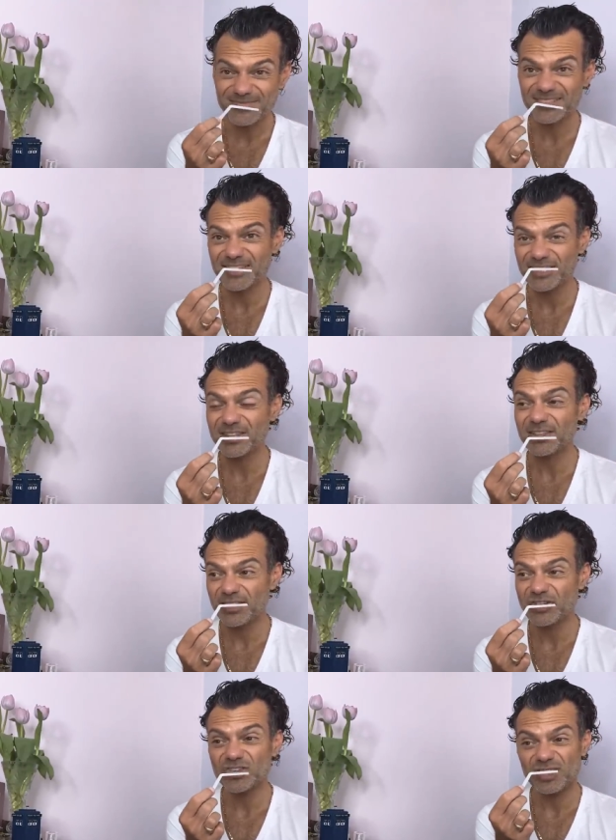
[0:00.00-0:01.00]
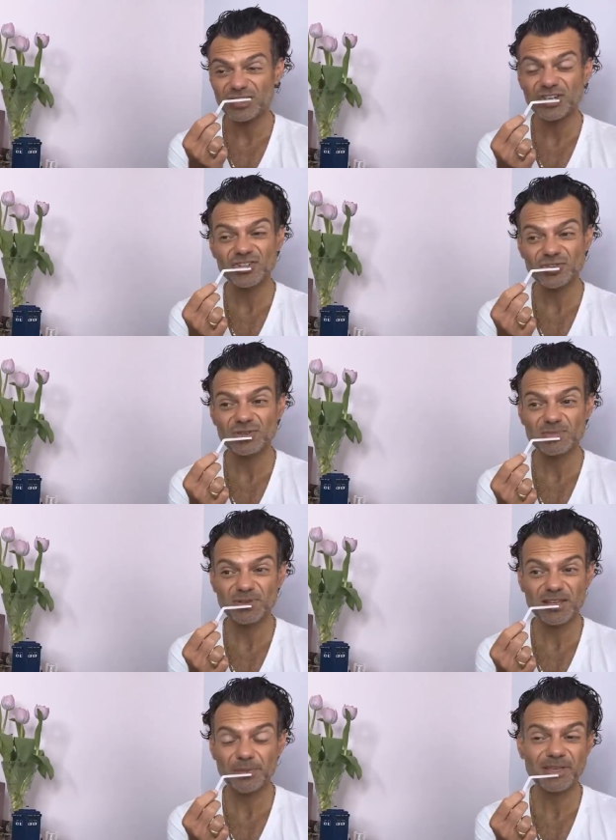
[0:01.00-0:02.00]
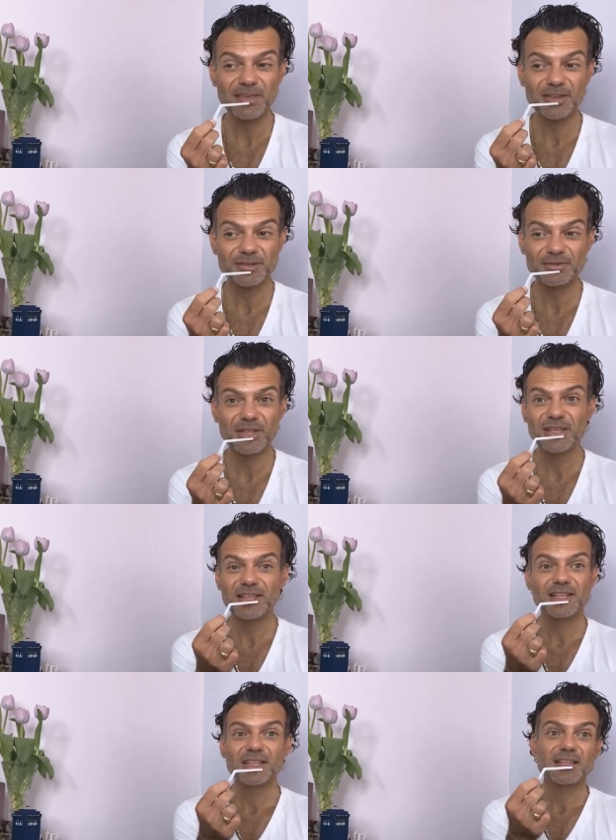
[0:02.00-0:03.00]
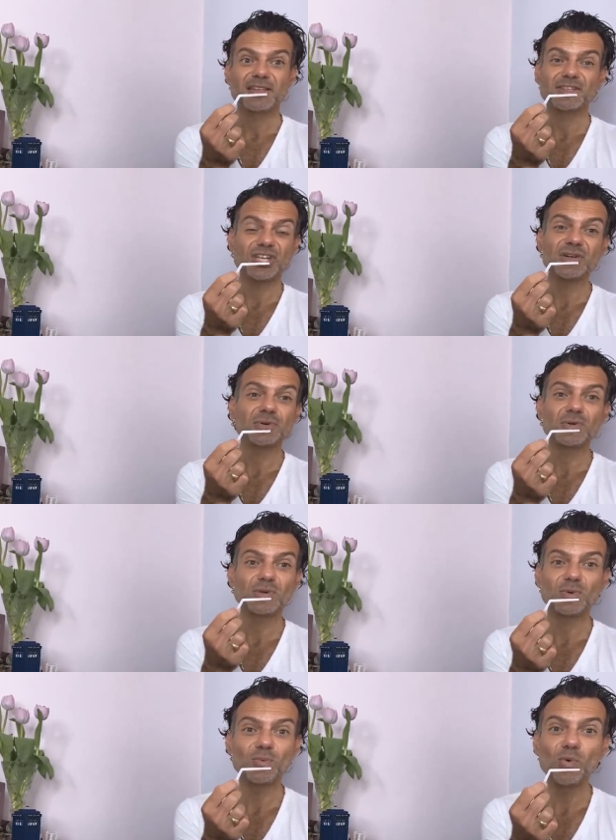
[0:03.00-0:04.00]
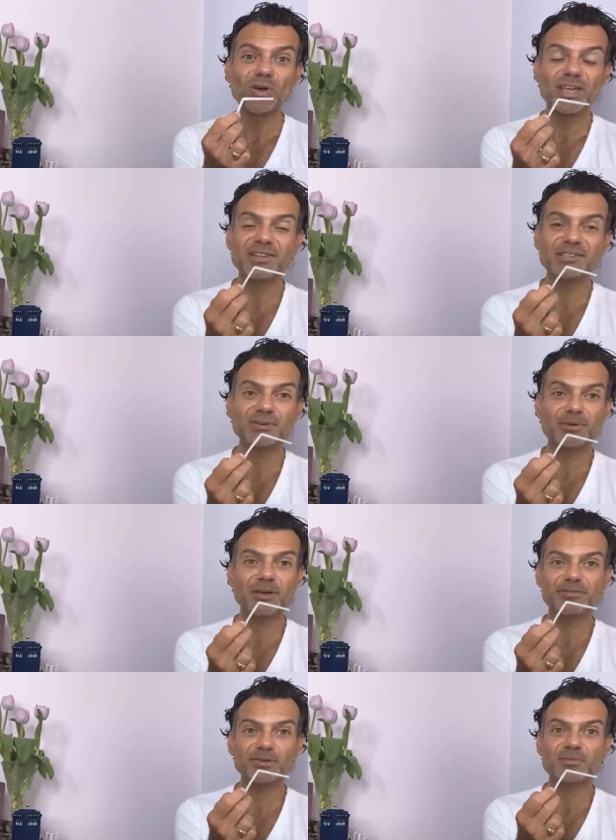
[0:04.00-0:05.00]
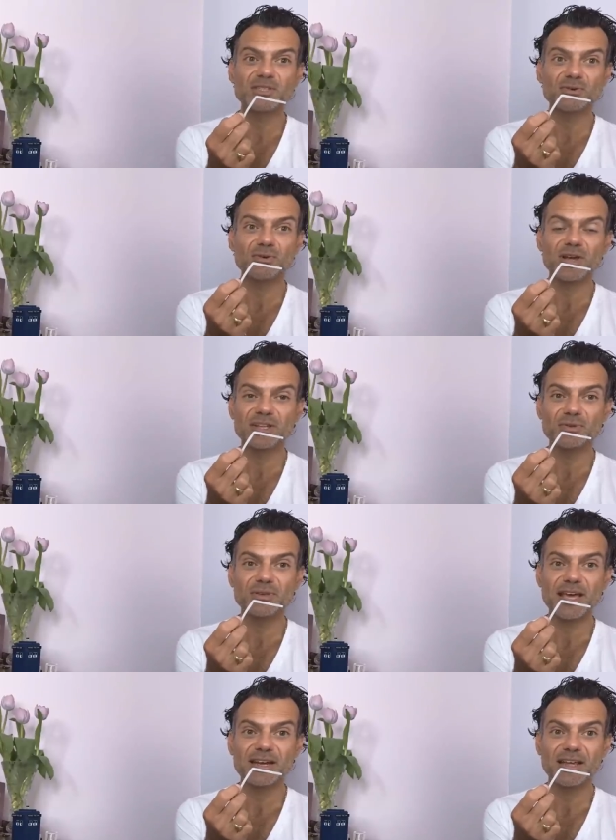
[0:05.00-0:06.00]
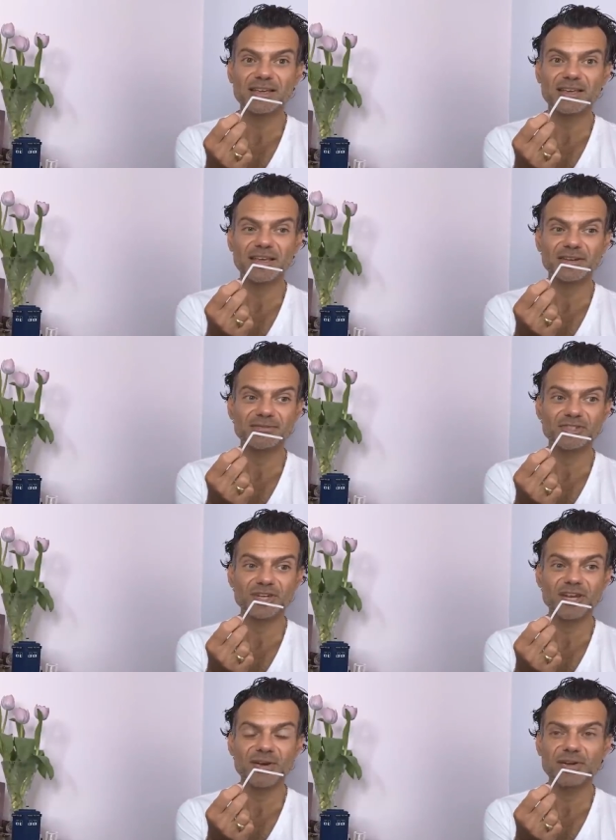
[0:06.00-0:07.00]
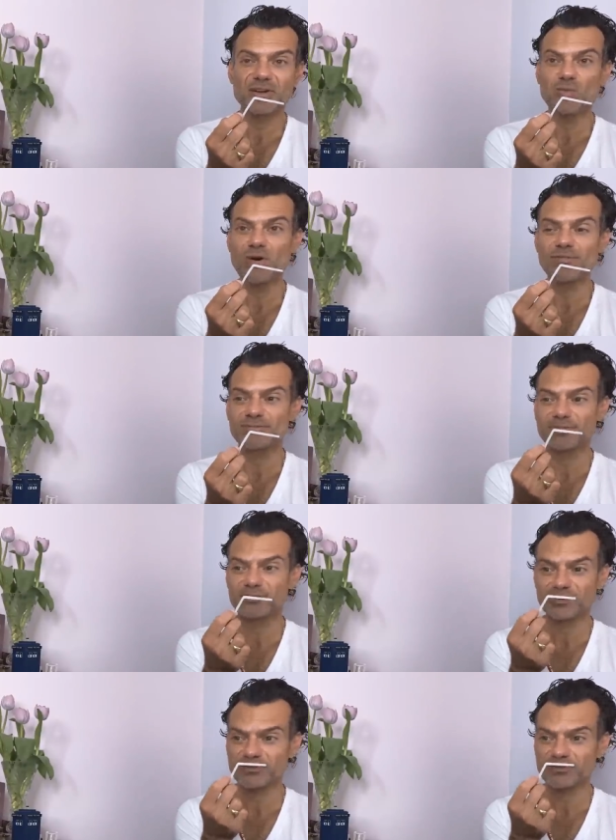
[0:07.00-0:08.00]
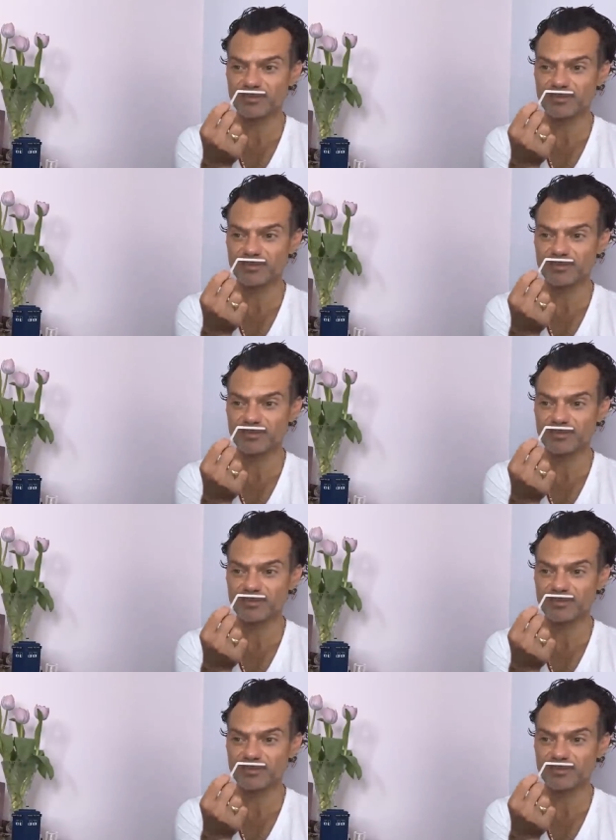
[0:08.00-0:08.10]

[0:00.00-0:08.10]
the, the, the, the ginger is becoming kind of general walk into a perfume store and you get like a kind of generic walk